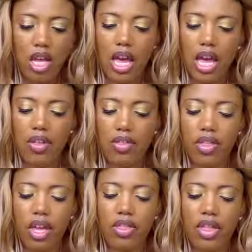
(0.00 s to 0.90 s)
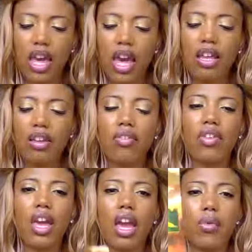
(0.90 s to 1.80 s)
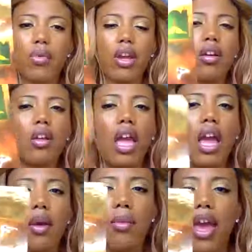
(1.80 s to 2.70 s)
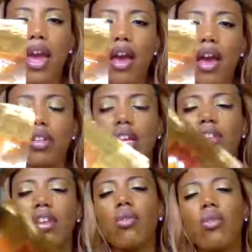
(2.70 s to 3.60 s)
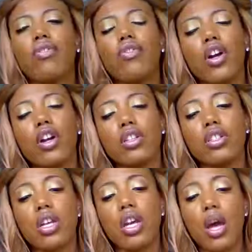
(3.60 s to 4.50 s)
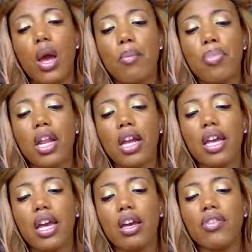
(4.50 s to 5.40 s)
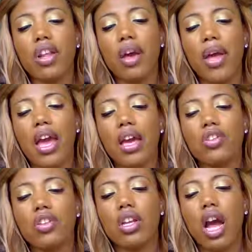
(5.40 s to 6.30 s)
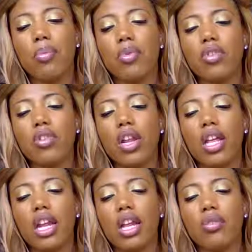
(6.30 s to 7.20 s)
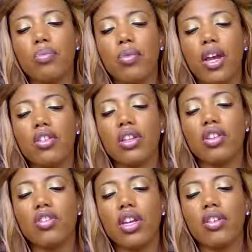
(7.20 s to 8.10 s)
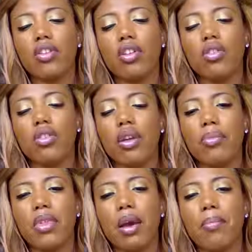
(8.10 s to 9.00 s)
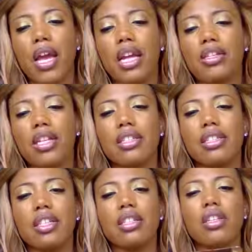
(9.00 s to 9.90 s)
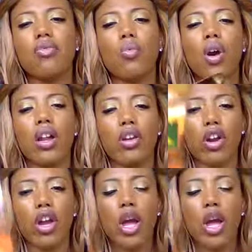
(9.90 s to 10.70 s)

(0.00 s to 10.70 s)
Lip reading: And then the Ace of Gabriel came out. It's in reverse, but a gift, a passion, opportunity, and inspiration, the chance to do something amazing, a sense of wonder.